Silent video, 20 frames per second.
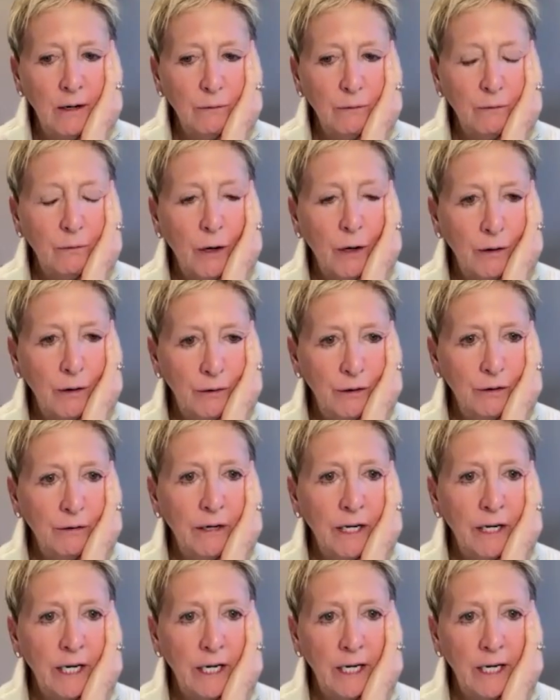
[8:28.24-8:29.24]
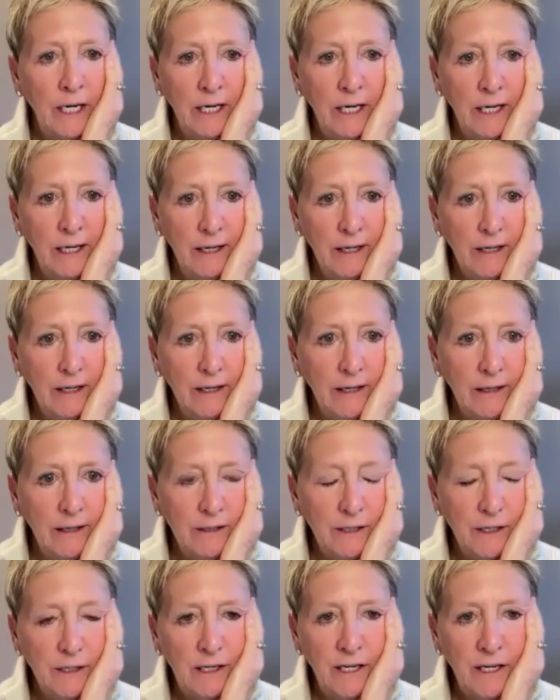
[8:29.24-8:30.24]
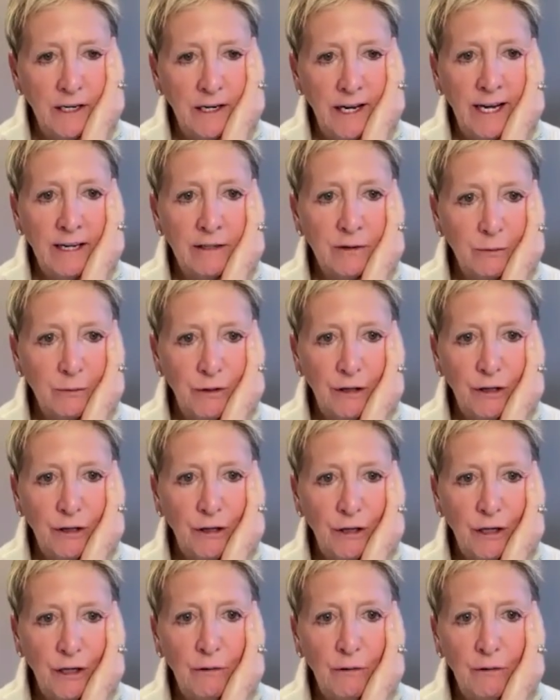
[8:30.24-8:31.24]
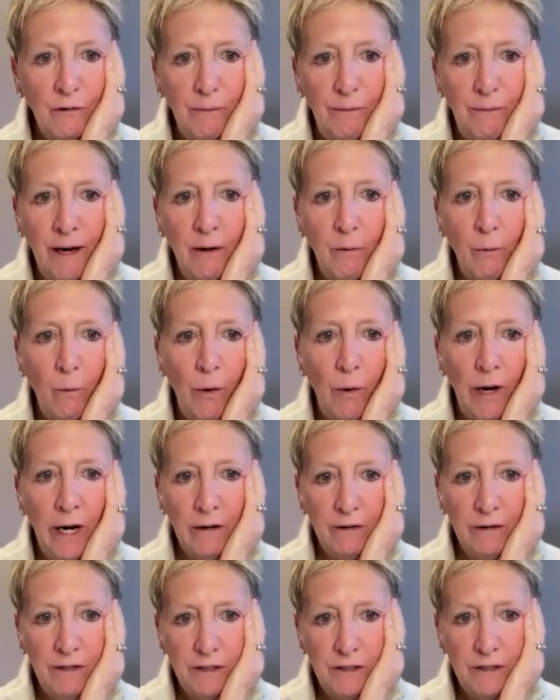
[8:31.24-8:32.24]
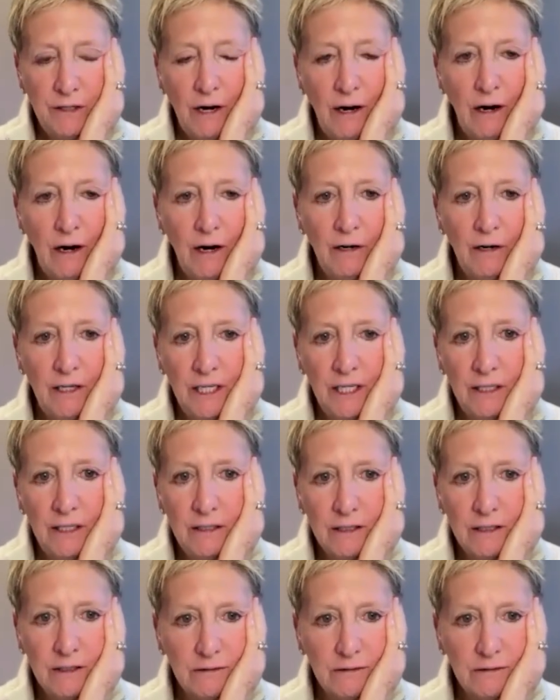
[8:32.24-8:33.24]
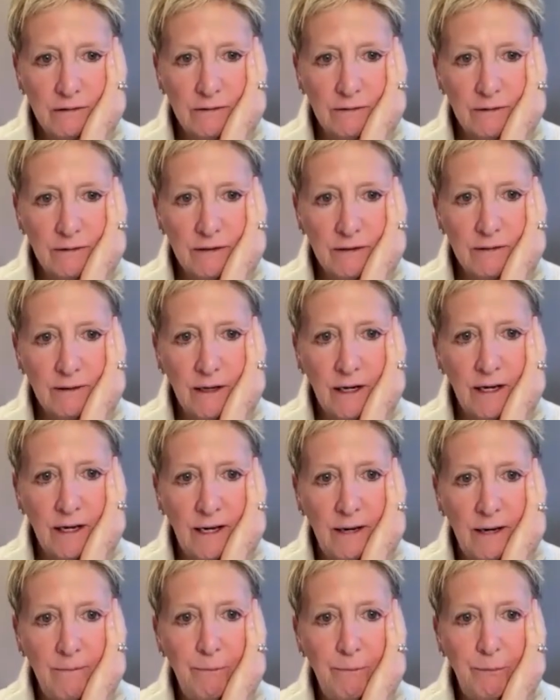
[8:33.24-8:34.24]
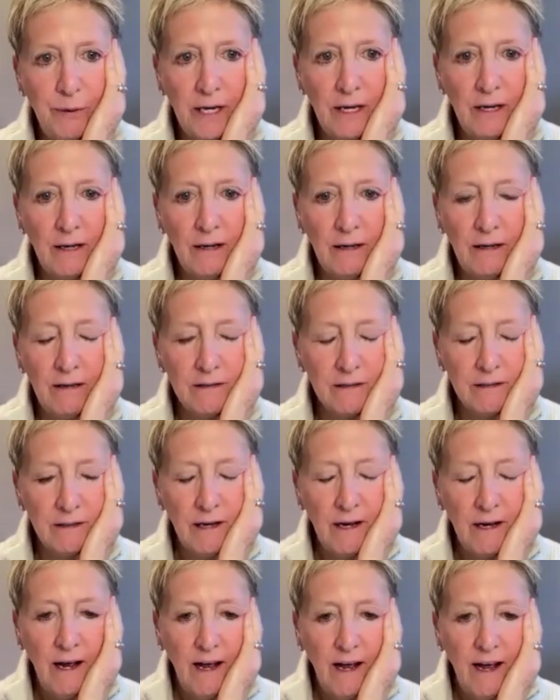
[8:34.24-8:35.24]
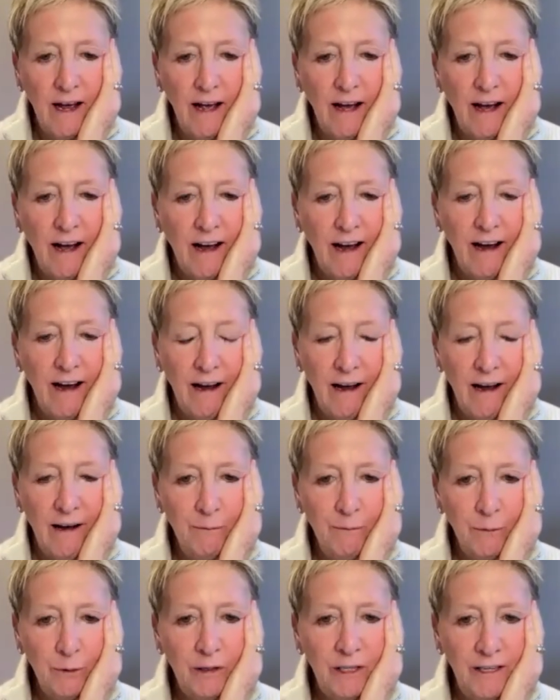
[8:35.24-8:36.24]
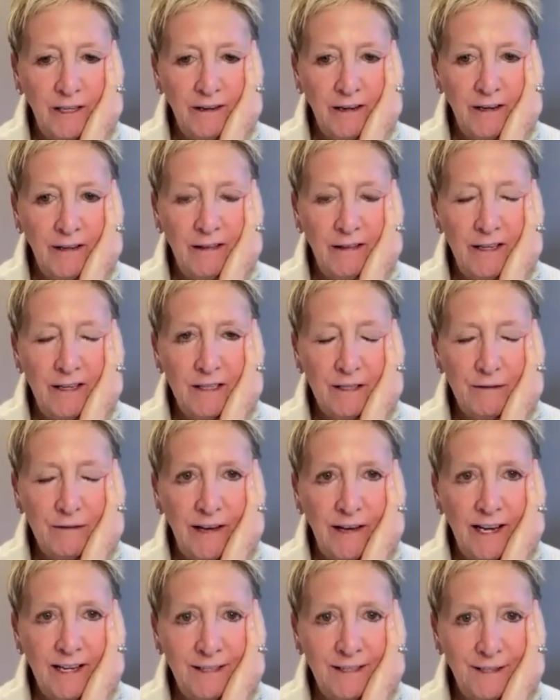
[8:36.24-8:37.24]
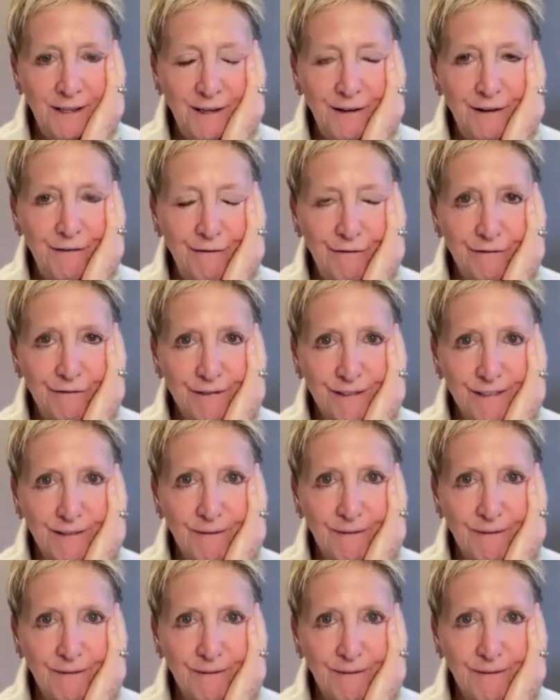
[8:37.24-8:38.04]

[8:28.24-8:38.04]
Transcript: Rotary to connect with you about where to target and be, because I'm really on this vent of